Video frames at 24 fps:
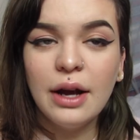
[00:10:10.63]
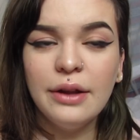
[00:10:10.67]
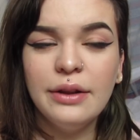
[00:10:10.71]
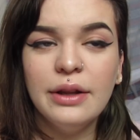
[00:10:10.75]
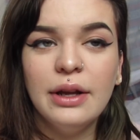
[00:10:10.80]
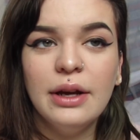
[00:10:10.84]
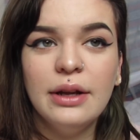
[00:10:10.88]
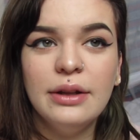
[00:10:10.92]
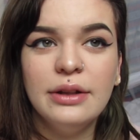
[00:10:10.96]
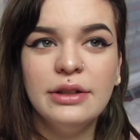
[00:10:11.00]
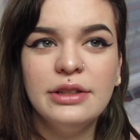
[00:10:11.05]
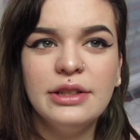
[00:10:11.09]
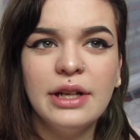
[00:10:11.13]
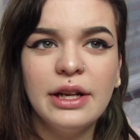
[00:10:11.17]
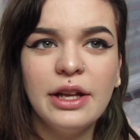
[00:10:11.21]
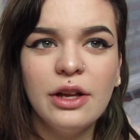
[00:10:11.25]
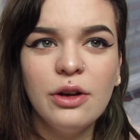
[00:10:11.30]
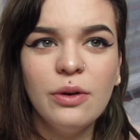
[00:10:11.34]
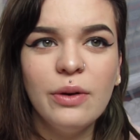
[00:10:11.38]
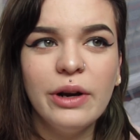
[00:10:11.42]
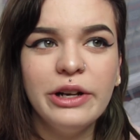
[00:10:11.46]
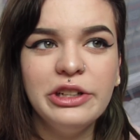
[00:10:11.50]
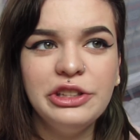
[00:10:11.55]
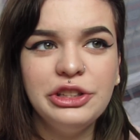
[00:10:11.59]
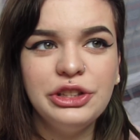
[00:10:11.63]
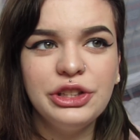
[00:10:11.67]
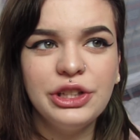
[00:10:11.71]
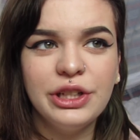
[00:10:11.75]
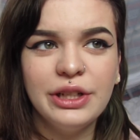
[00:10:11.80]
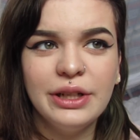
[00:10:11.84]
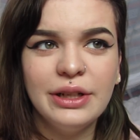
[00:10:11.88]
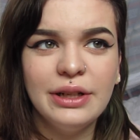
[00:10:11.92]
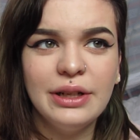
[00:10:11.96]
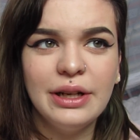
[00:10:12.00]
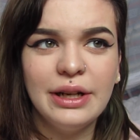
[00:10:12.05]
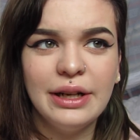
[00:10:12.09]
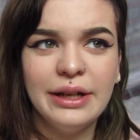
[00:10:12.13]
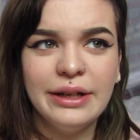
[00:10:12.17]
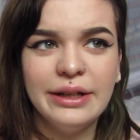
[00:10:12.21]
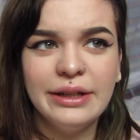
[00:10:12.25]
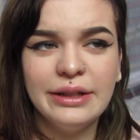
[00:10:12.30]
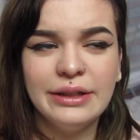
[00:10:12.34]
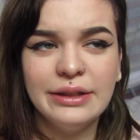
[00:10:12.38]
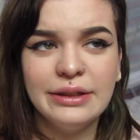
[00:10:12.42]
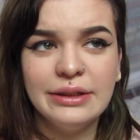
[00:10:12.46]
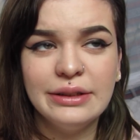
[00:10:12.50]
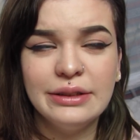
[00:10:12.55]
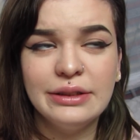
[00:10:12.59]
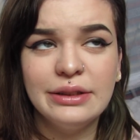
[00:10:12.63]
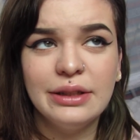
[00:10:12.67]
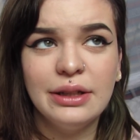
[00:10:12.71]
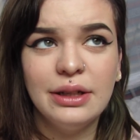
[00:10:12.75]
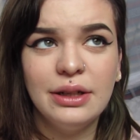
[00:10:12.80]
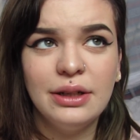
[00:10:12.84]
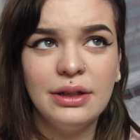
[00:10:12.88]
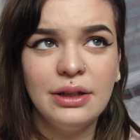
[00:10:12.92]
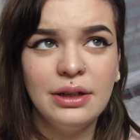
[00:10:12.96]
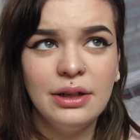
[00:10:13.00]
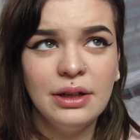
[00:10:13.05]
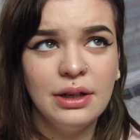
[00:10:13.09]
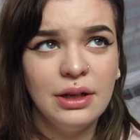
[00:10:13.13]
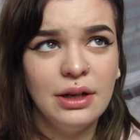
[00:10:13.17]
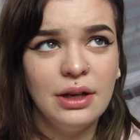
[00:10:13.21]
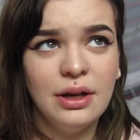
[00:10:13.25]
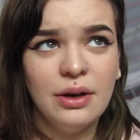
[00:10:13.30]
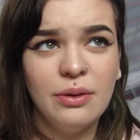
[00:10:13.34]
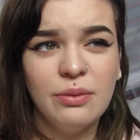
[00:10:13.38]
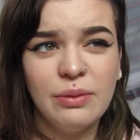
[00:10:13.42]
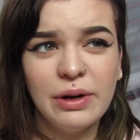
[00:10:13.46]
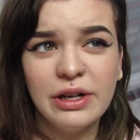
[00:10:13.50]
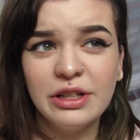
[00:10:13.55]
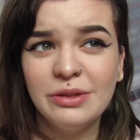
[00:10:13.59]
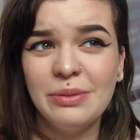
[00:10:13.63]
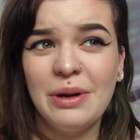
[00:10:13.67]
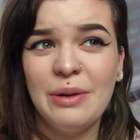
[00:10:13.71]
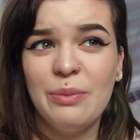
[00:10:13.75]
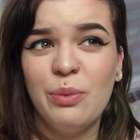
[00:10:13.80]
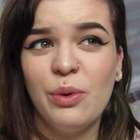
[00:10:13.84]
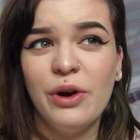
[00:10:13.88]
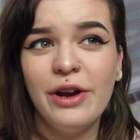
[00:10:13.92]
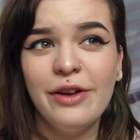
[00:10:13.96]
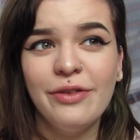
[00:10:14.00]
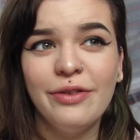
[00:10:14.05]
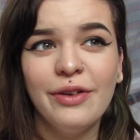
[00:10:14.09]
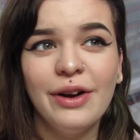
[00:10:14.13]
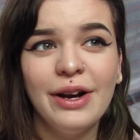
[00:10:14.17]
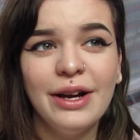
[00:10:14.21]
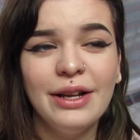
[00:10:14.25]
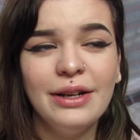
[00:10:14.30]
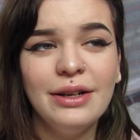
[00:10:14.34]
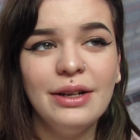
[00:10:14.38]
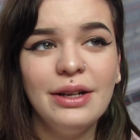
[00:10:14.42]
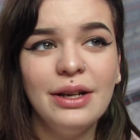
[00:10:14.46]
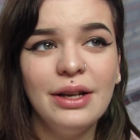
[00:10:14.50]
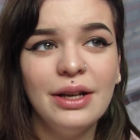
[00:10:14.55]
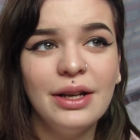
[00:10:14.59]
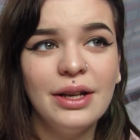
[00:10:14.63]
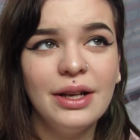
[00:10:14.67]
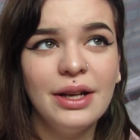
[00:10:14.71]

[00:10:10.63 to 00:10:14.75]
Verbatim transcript: And then the second question is, where's my boyfriend?